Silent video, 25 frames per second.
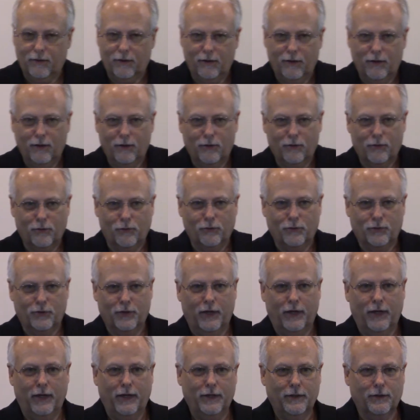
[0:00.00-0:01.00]
the
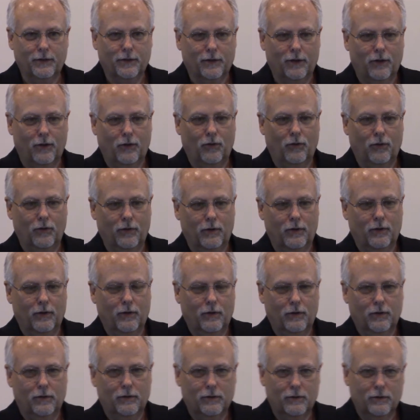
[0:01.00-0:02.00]
Crusades and all
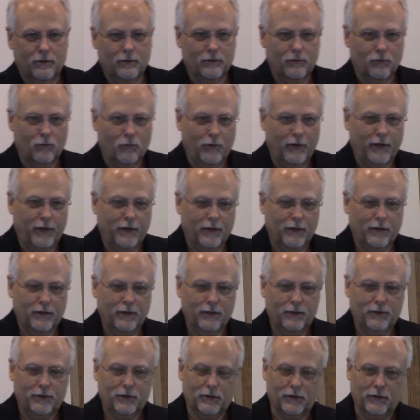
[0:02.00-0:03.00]
the
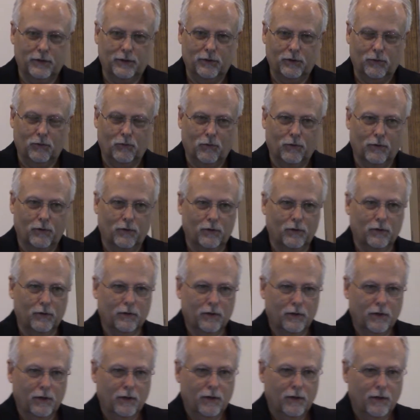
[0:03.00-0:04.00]
wickedness in the
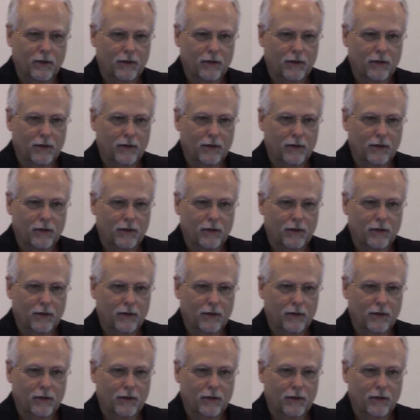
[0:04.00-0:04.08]
world.